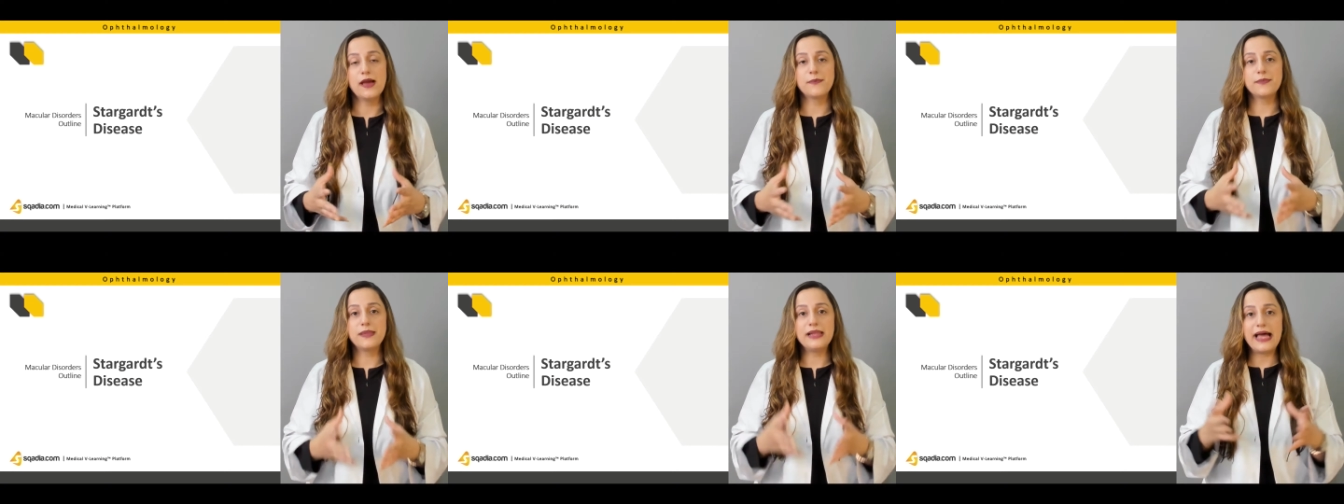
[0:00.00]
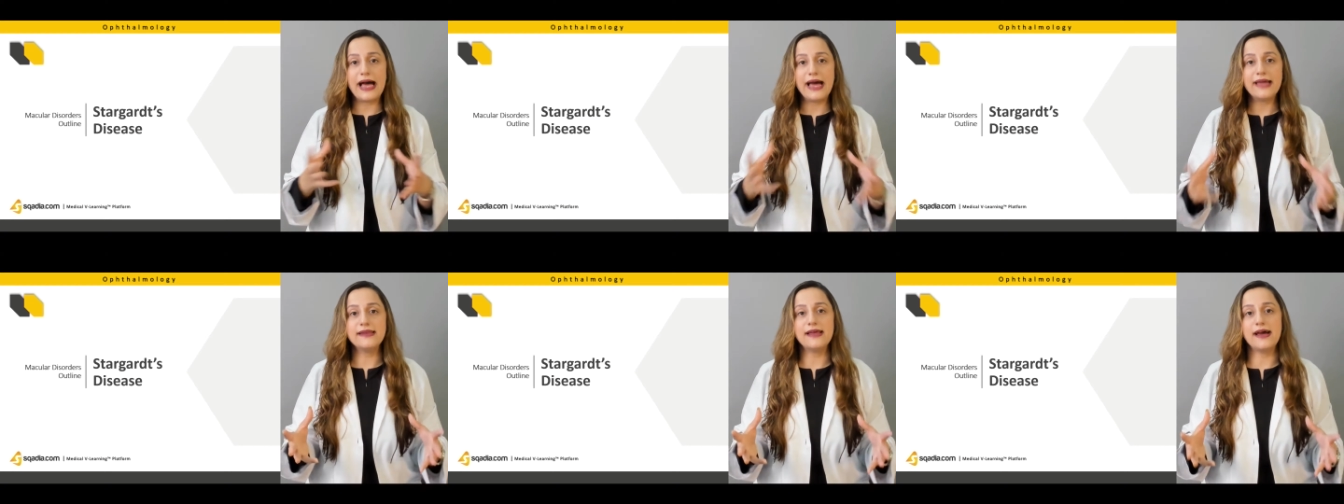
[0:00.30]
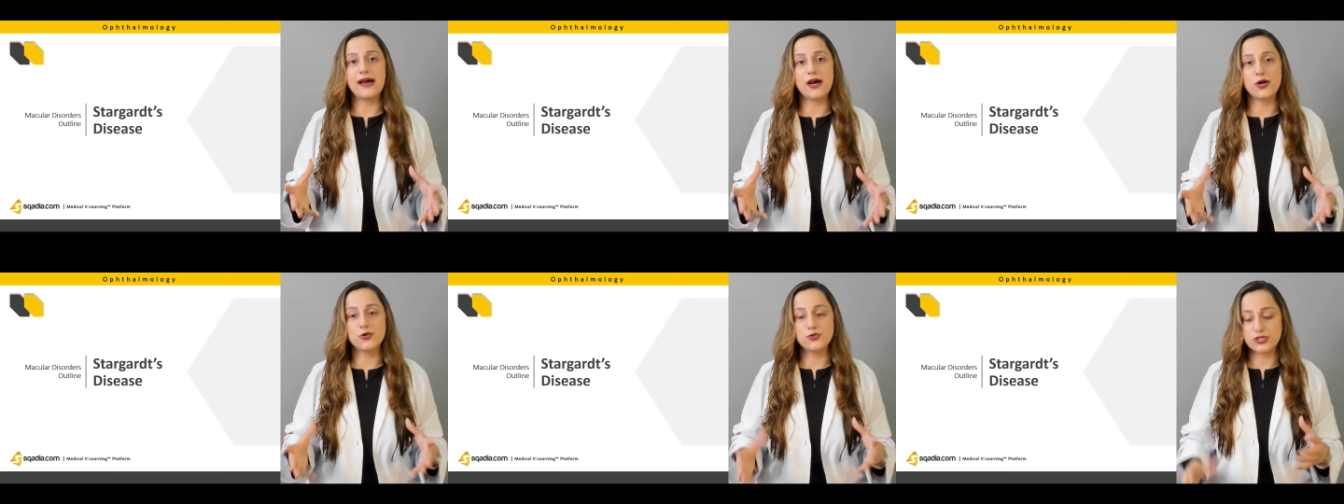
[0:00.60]
plan
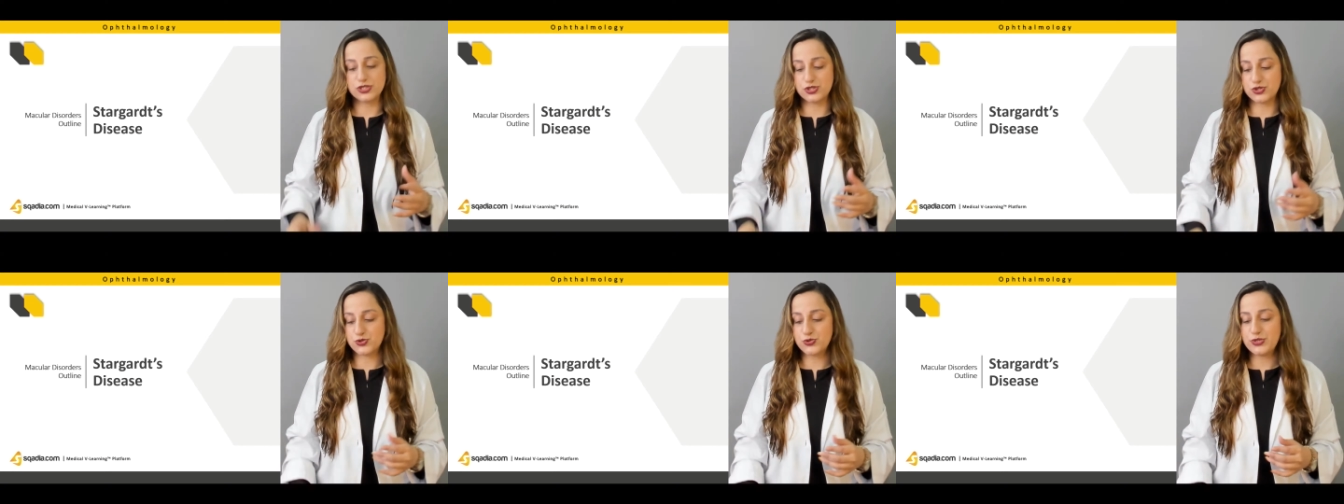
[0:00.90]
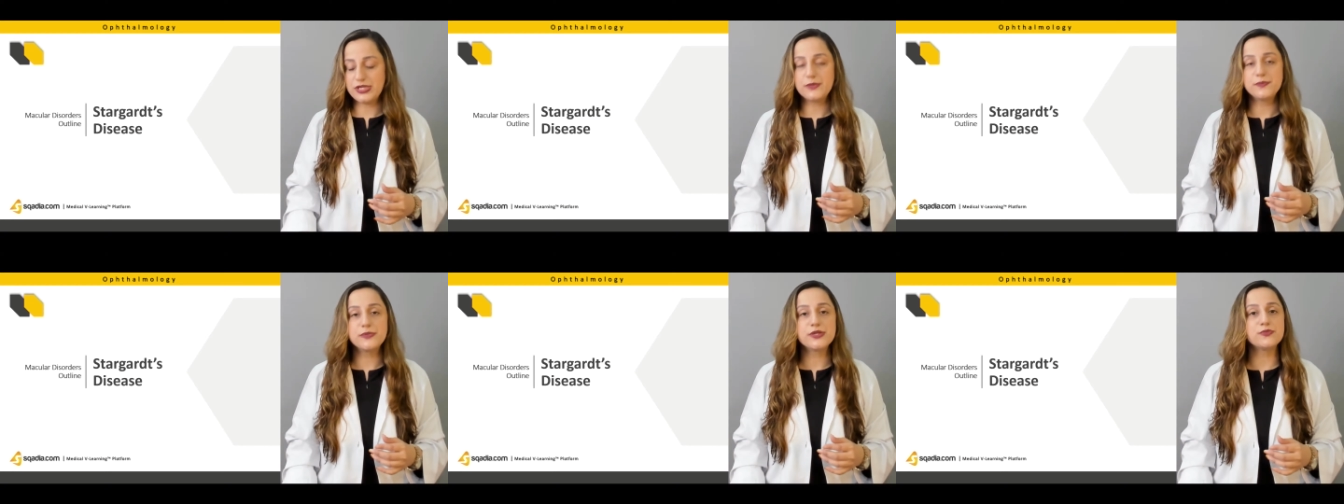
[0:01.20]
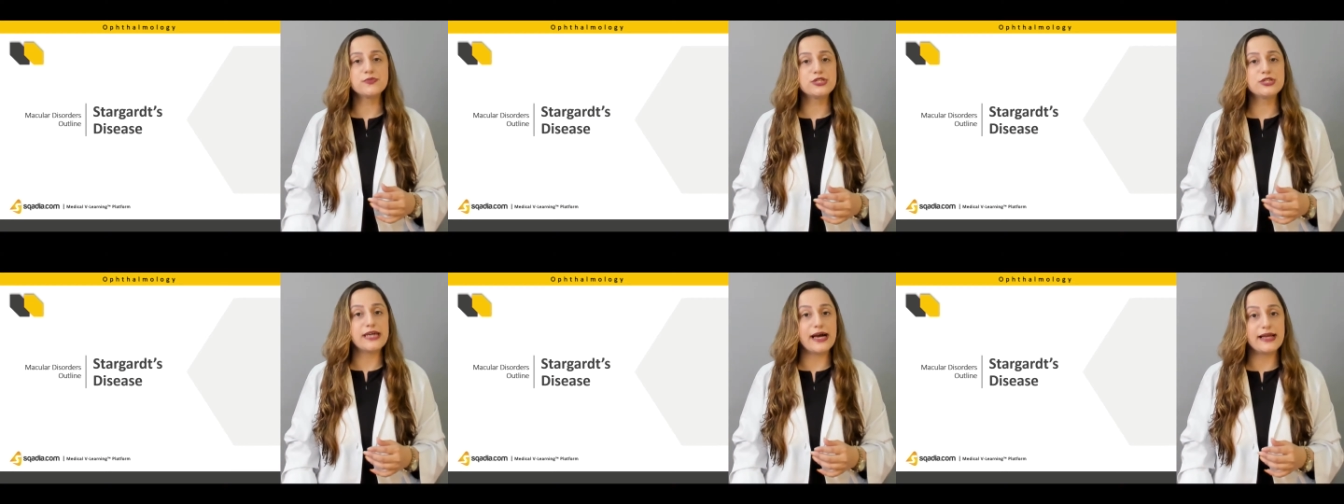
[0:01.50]
out a treatment
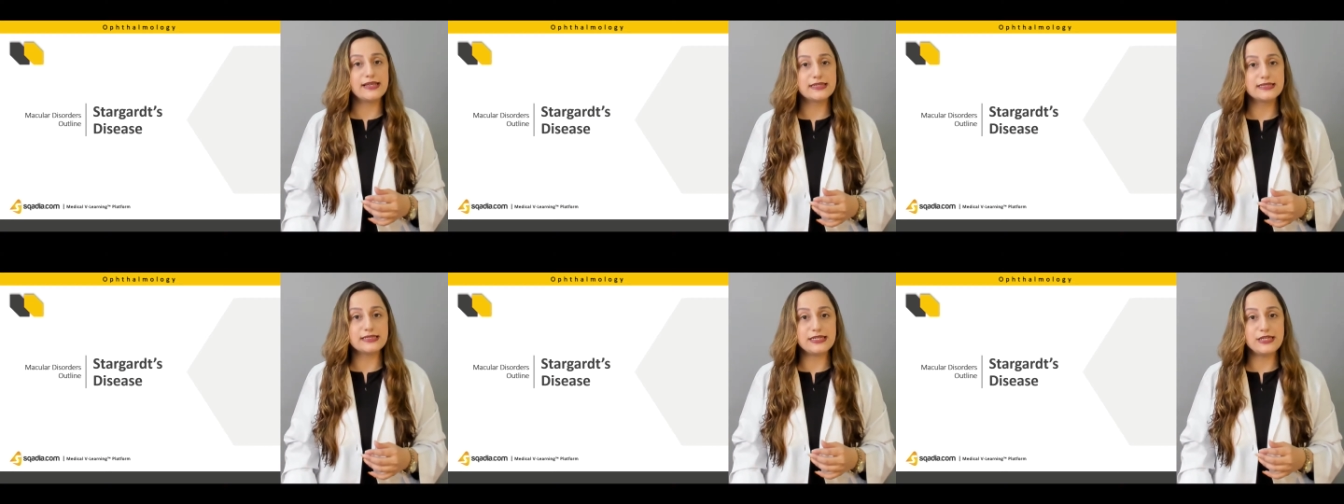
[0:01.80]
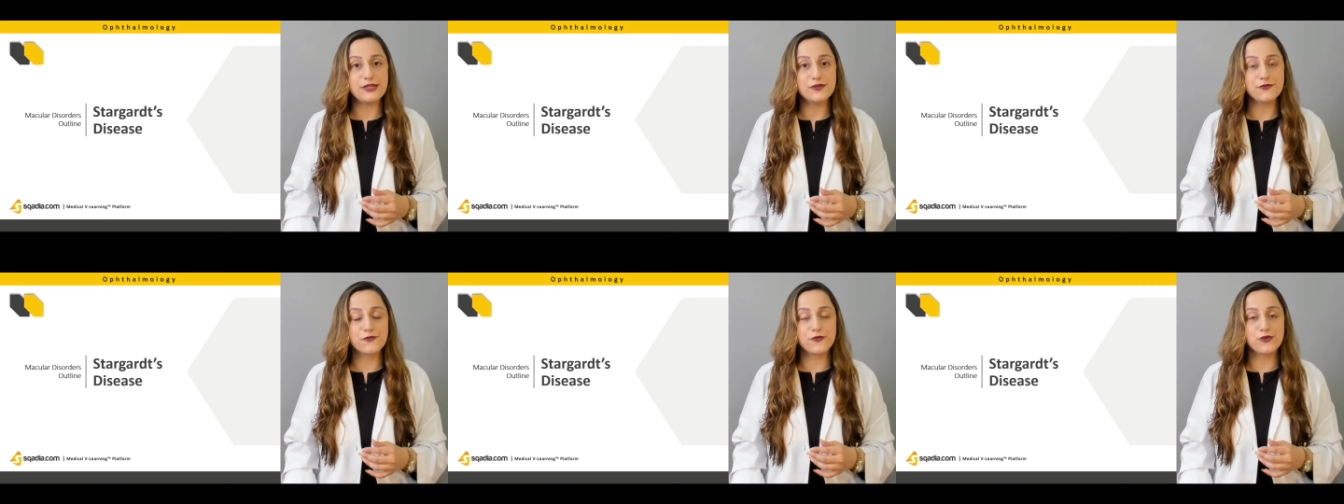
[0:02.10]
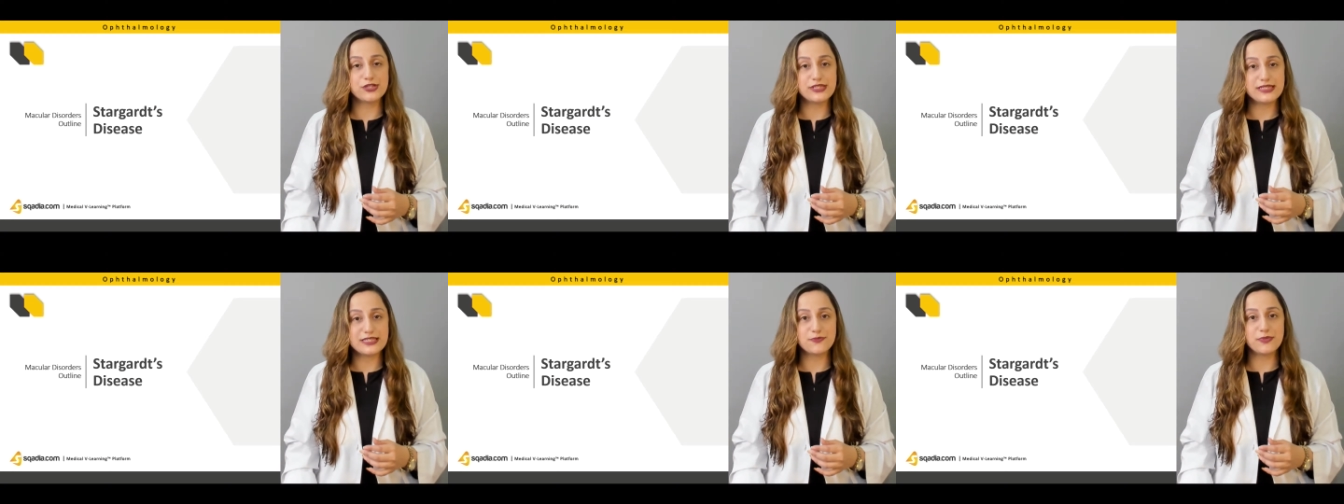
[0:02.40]
modality
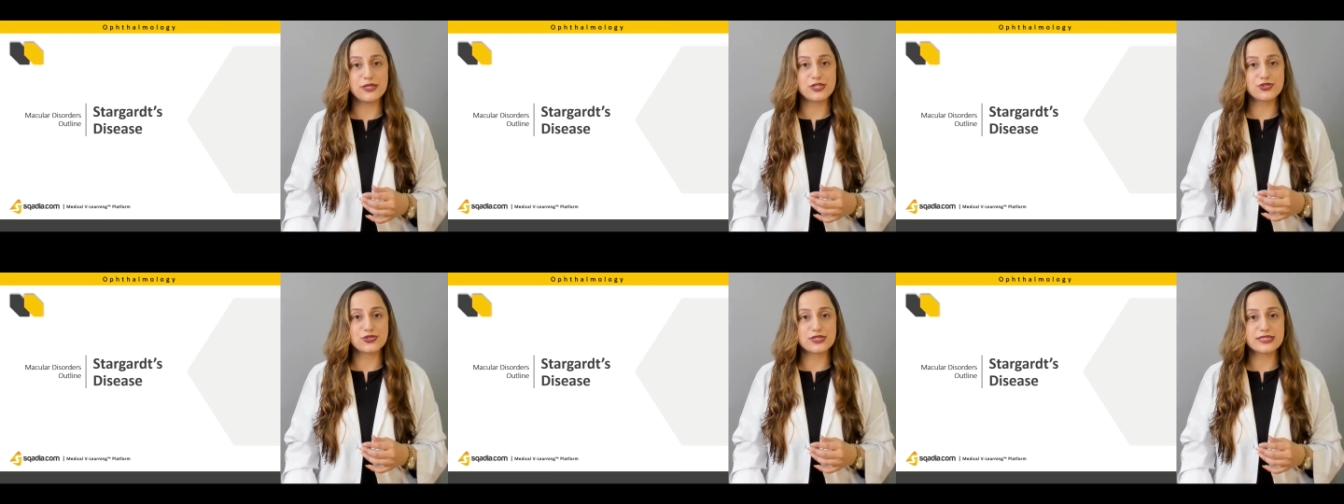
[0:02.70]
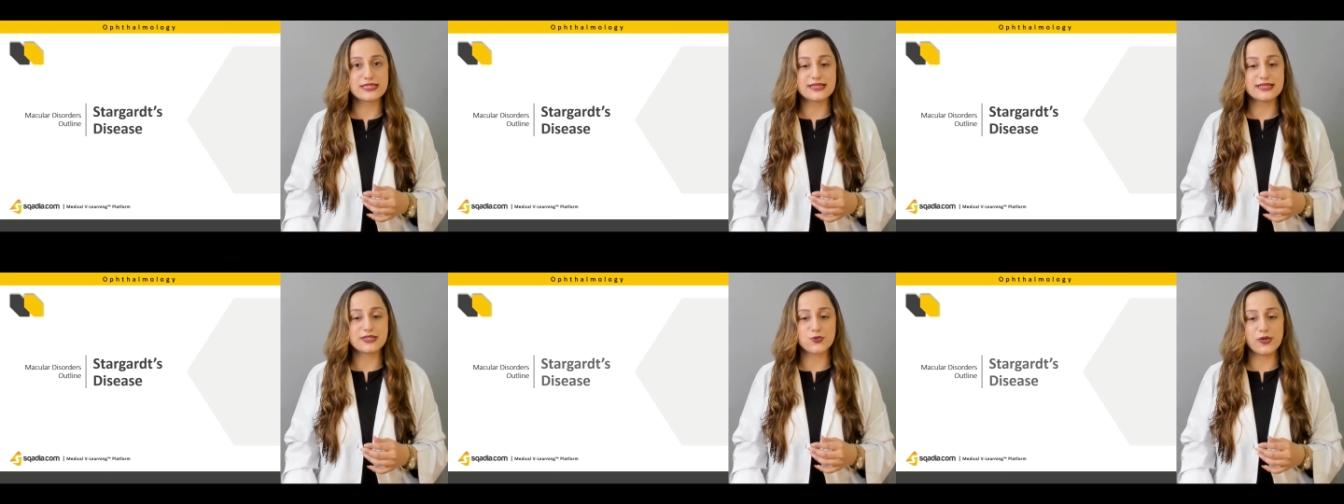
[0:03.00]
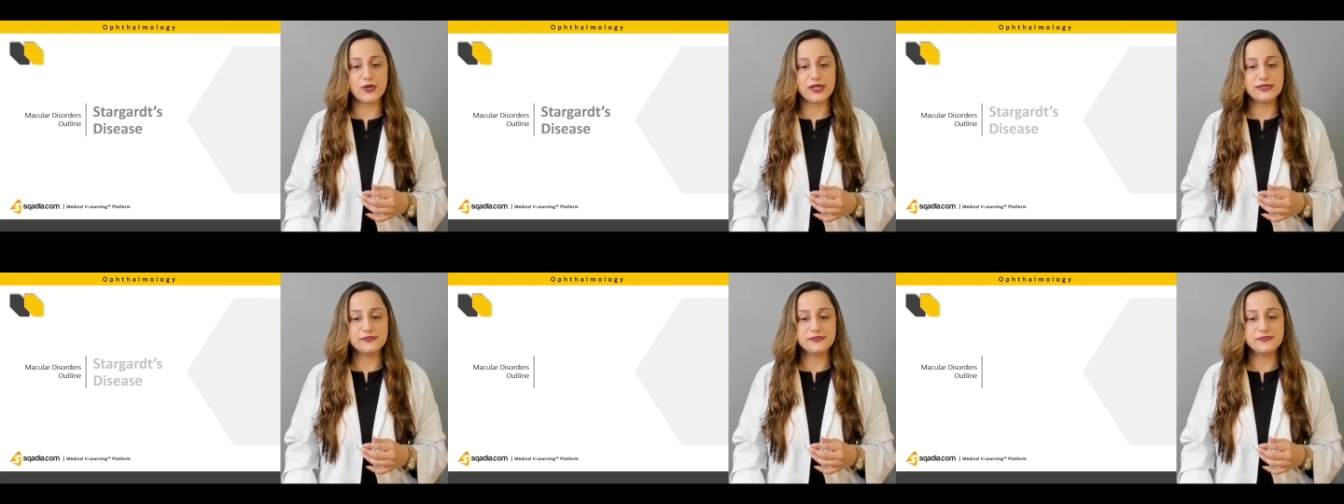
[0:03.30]
for these patients as
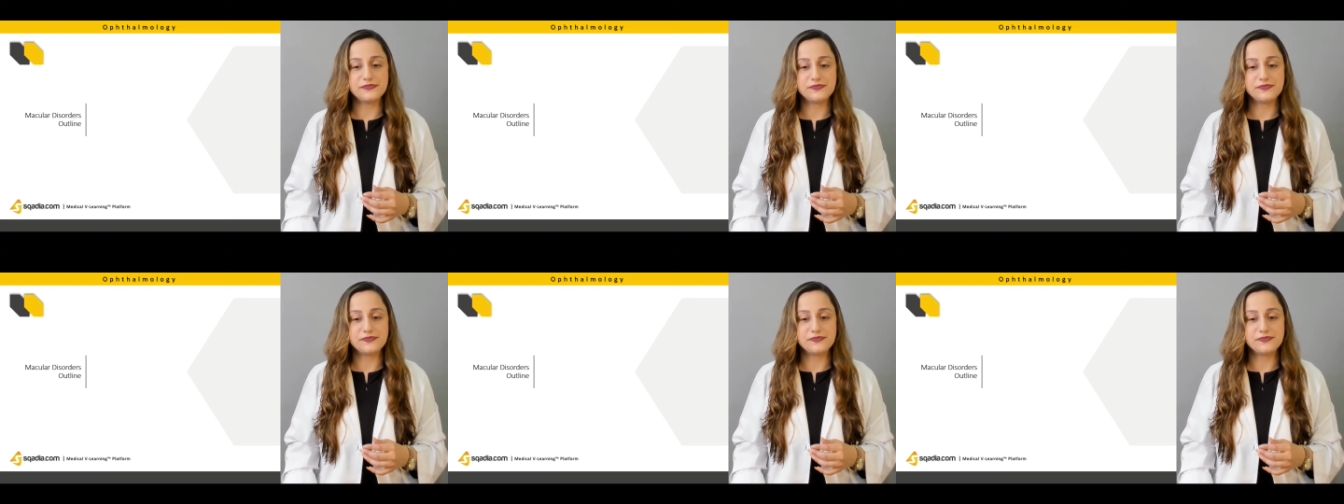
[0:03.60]
well.